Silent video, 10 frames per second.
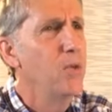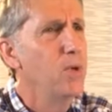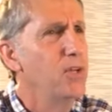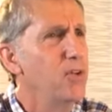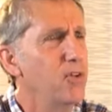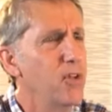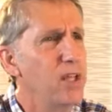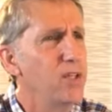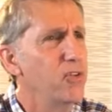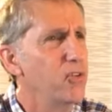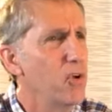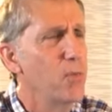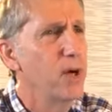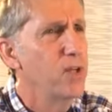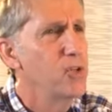And we just thank you
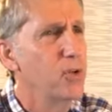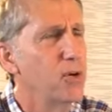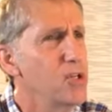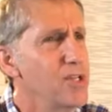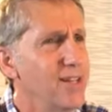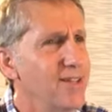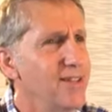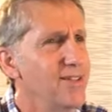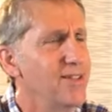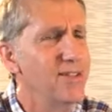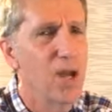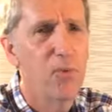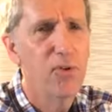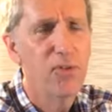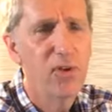so much, Lord Jesus. Just
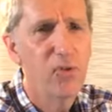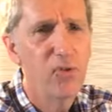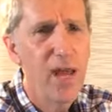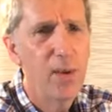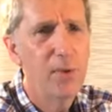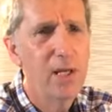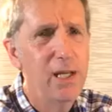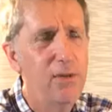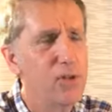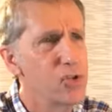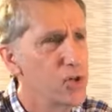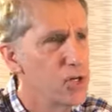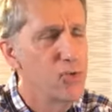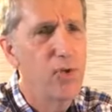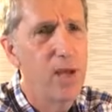comfort this family and the
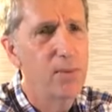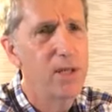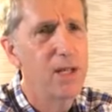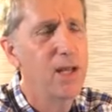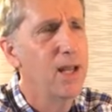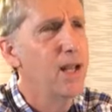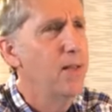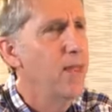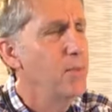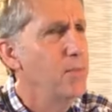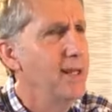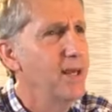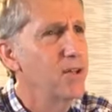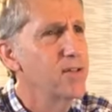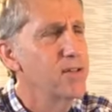church family that
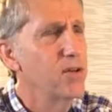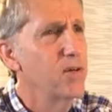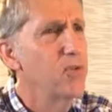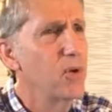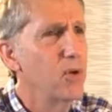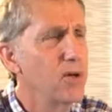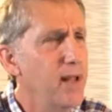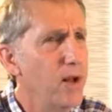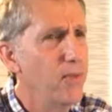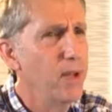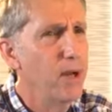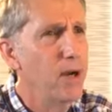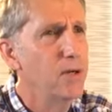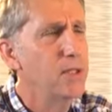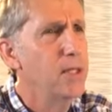Miguel serves, Lord, down
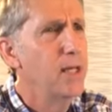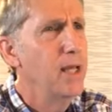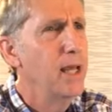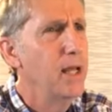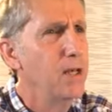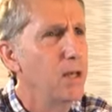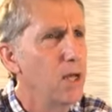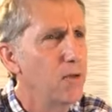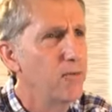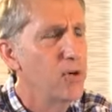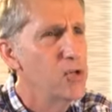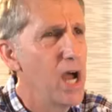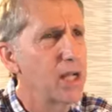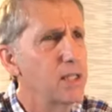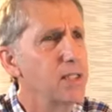there. And uh, for
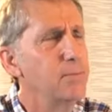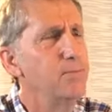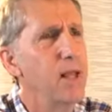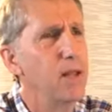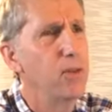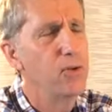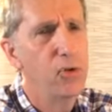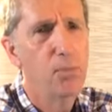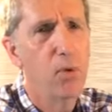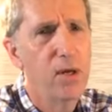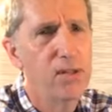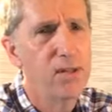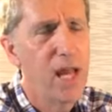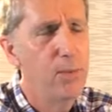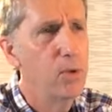Jacqueline and the two boys,
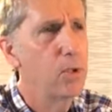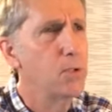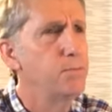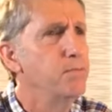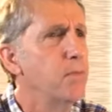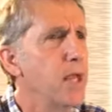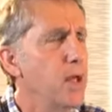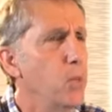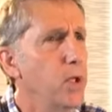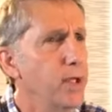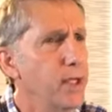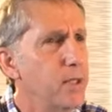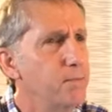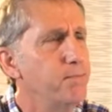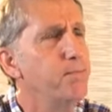Samuel and
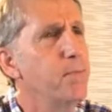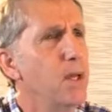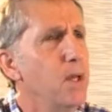William.